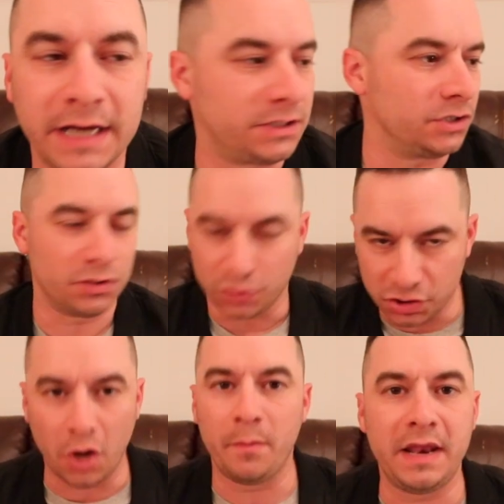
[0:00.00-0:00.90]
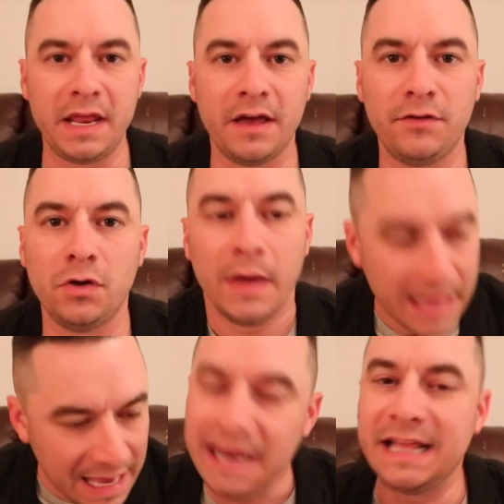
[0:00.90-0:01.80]
Because there's so many of you
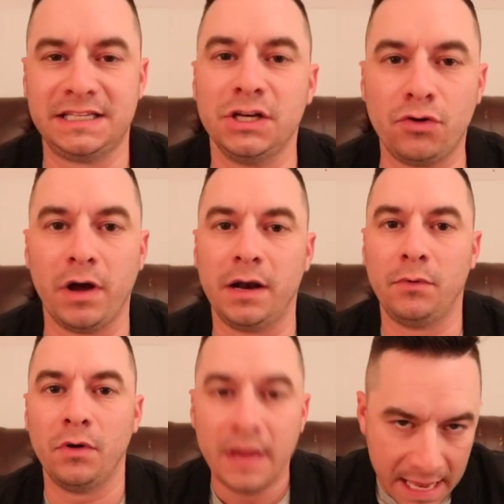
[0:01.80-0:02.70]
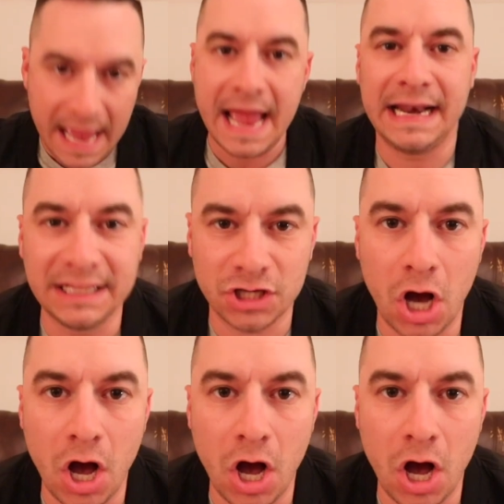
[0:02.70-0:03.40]
and it's incredible and it's